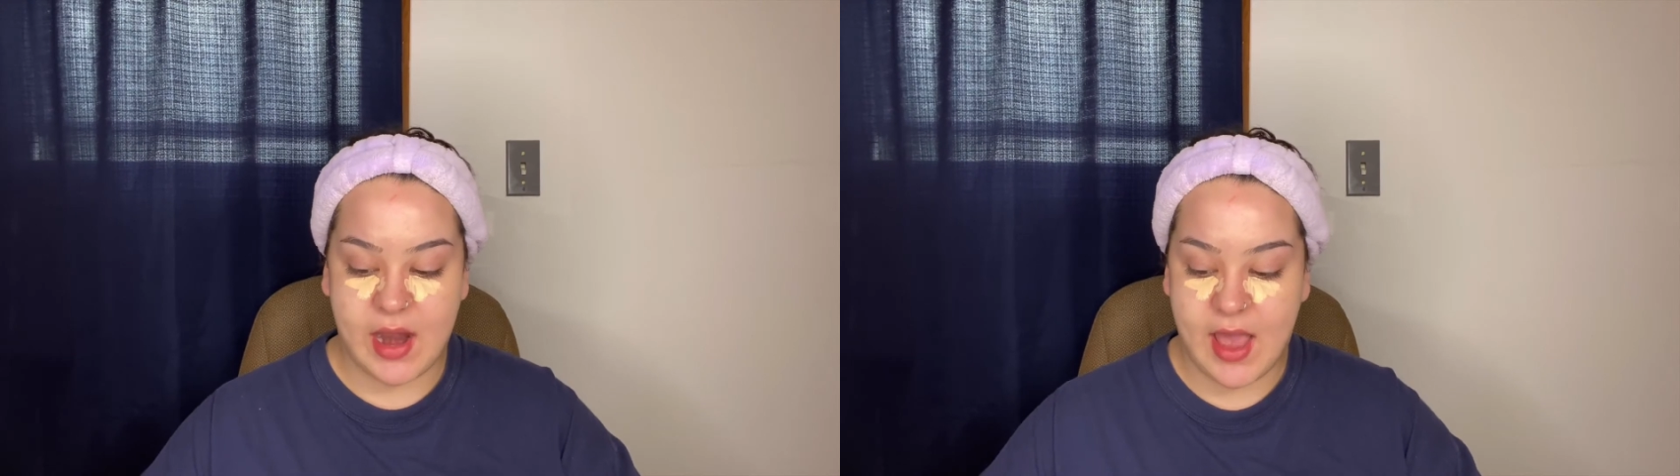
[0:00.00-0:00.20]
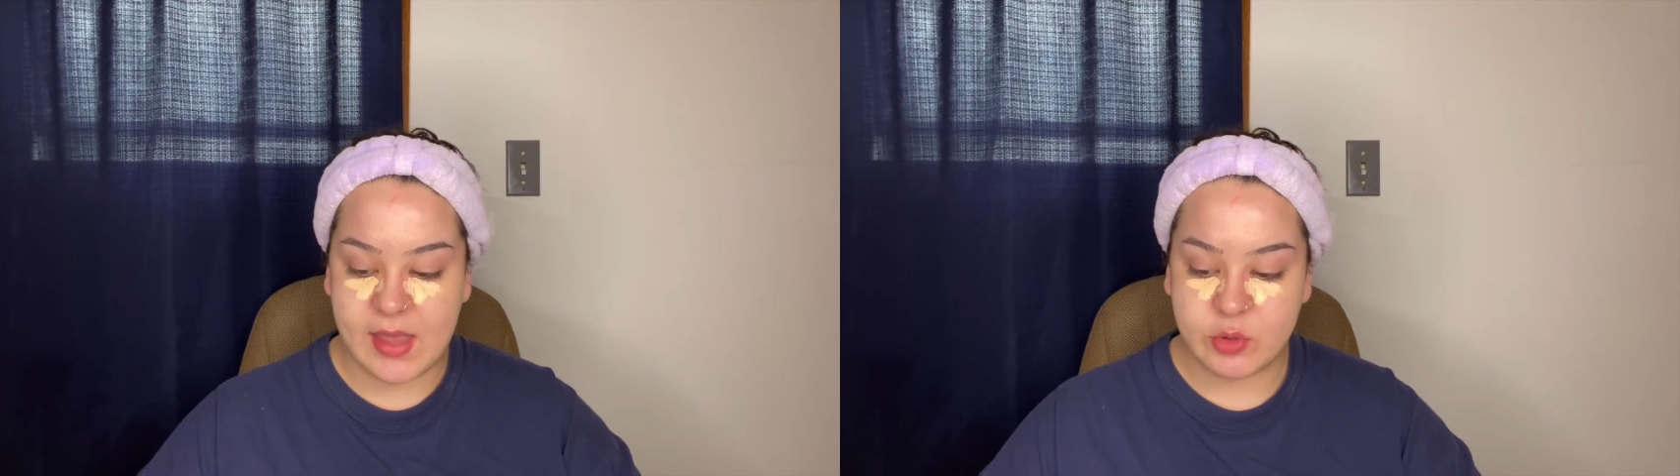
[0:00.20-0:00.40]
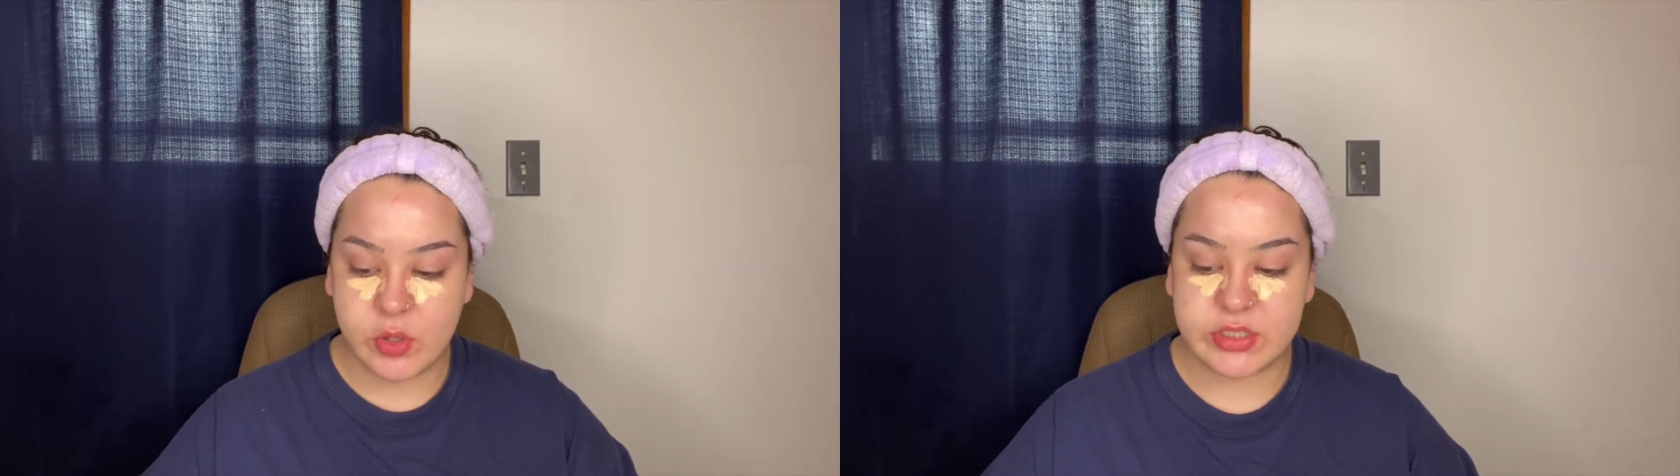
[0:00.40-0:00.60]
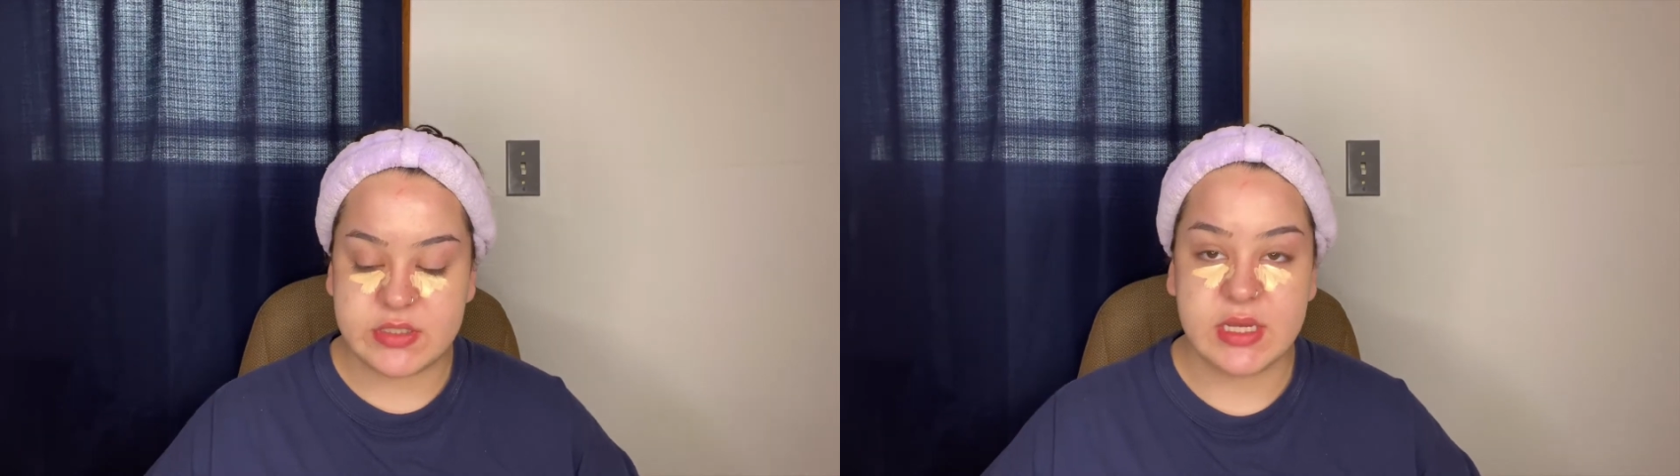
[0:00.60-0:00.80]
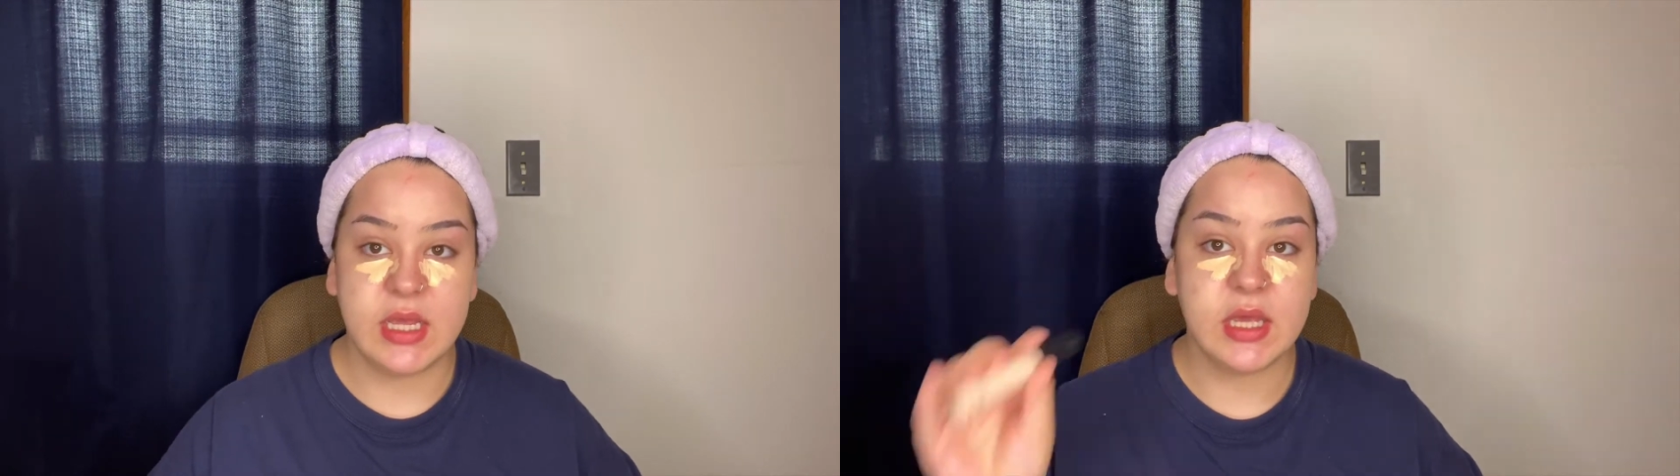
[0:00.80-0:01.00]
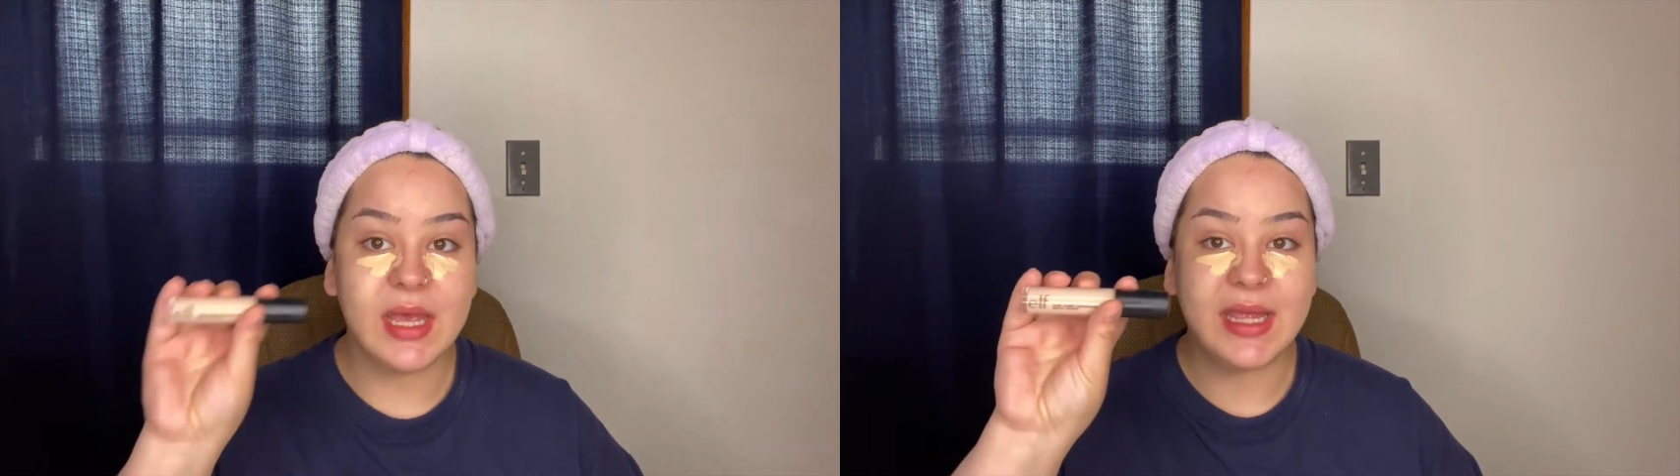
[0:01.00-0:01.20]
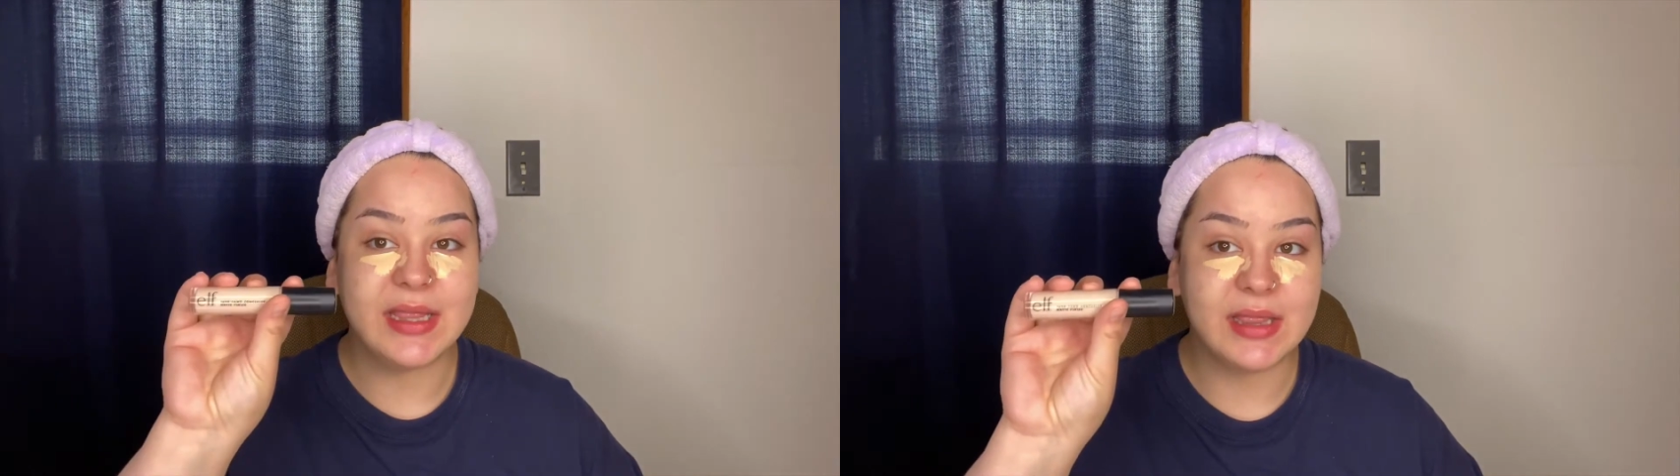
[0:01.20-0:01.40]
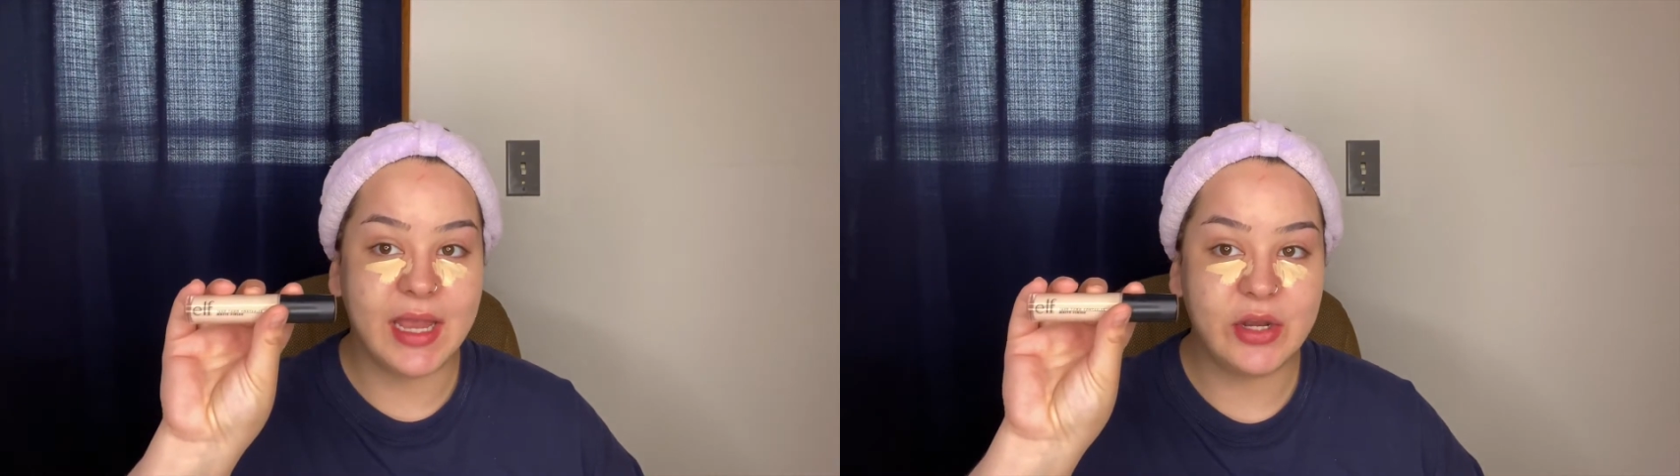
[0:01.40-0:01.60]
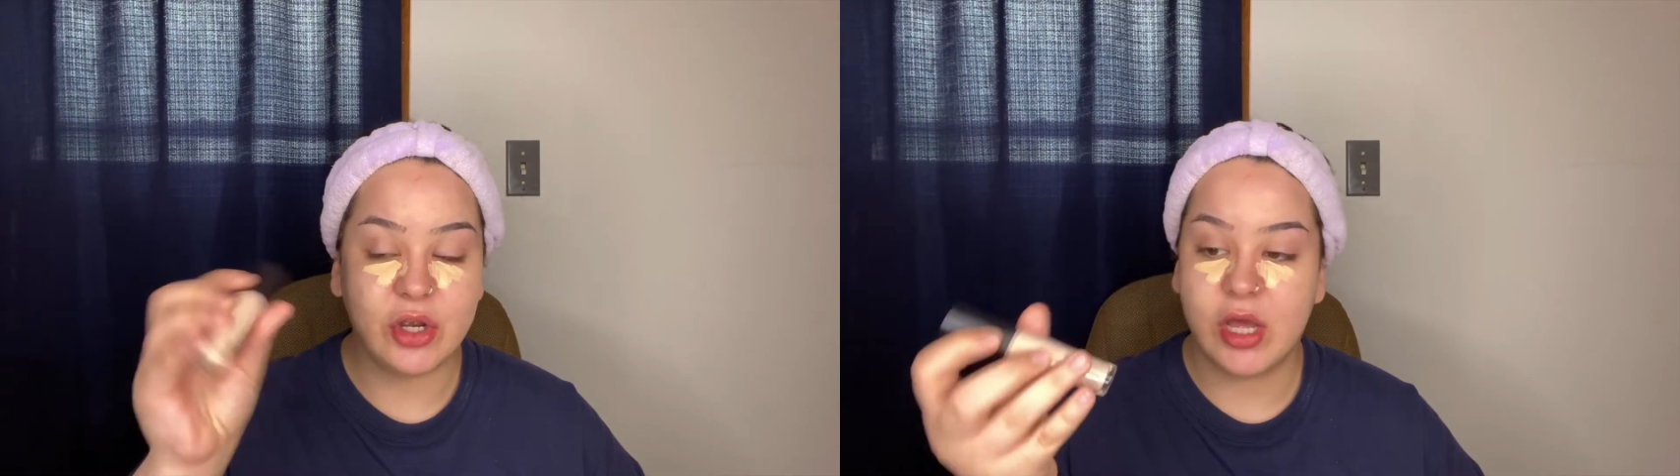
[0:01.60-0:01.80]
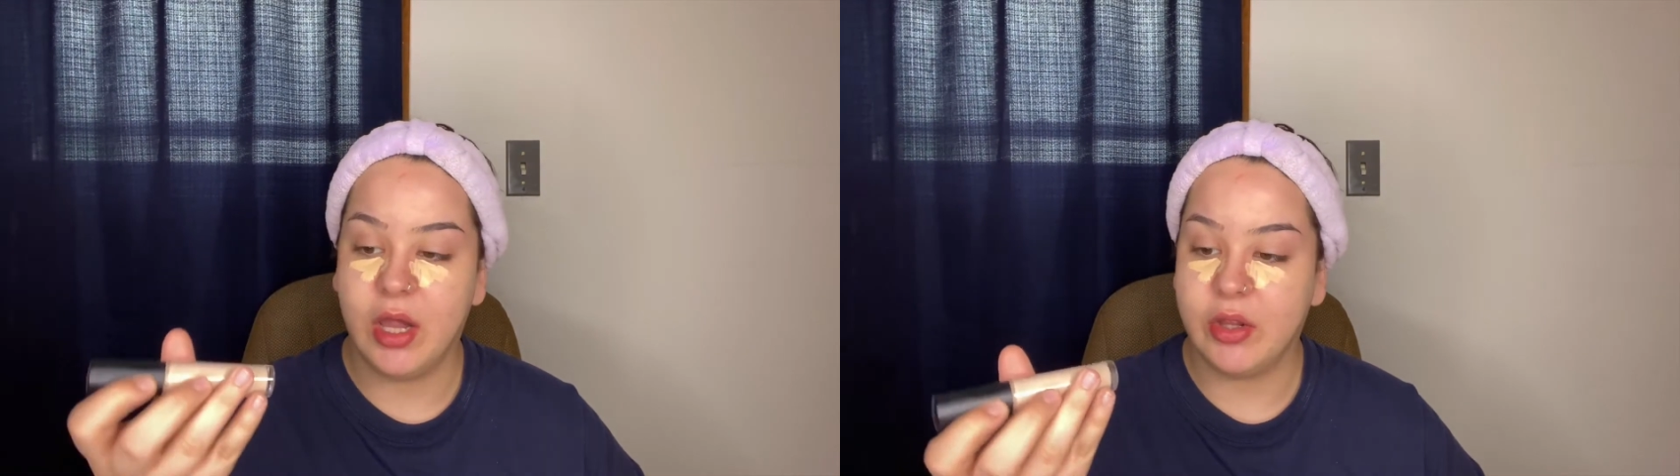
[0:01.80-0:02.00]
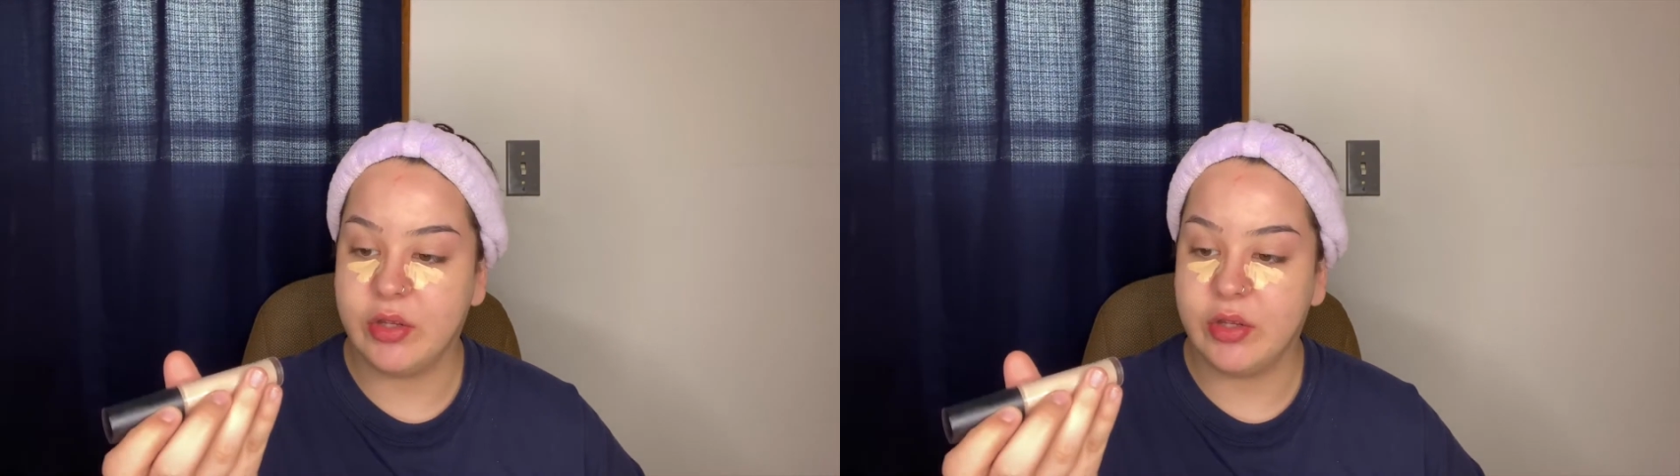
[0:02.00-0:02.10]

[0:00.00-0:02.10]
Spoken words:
I'm going to take a lighter color.